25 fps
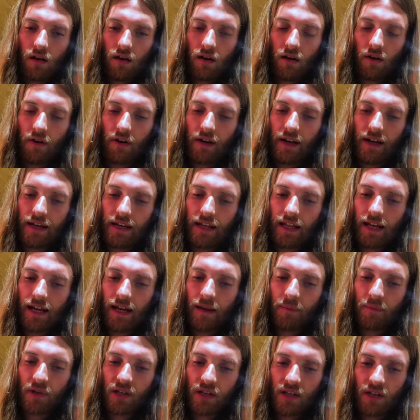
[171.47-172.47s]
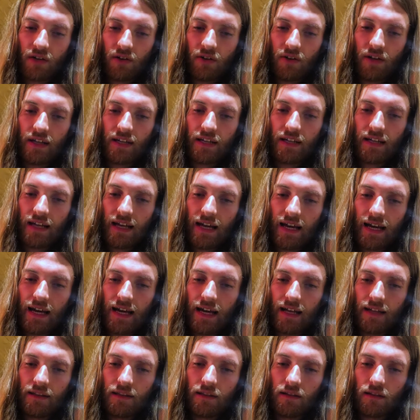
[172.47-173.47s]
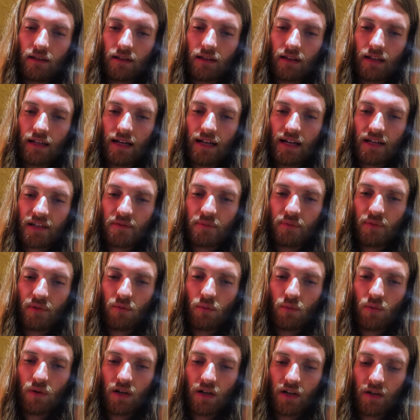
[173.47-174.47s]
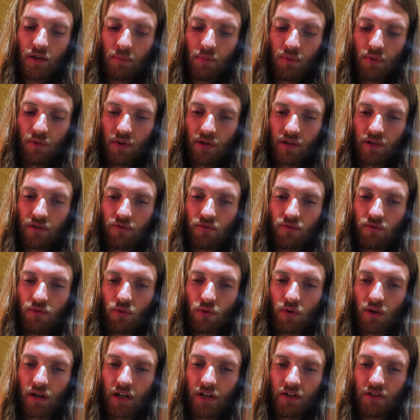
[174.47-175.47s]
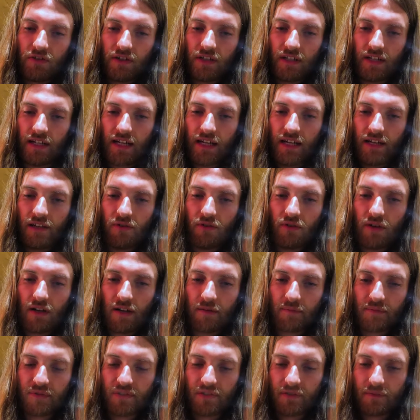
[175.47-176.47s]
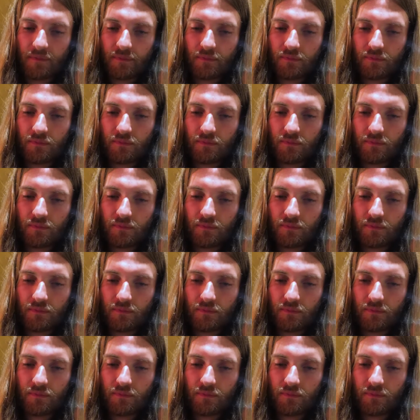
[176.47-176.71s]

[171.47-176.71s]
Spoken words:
All right, and I'm gonna go ahead and add the last bit of water, pouring to 480 grams.